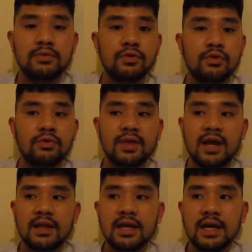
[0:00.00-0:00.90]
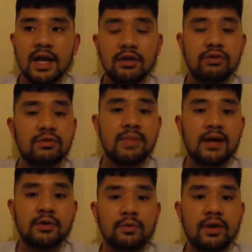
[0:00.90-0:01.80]
you know that it doesn't
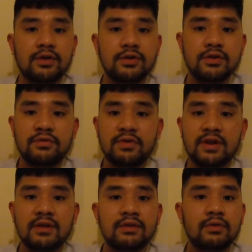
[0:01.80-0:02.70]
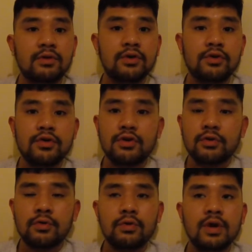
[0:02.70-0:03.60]
matter whether you're the fittest or you're
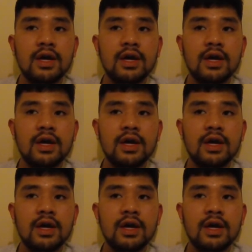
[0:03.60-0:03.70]
new.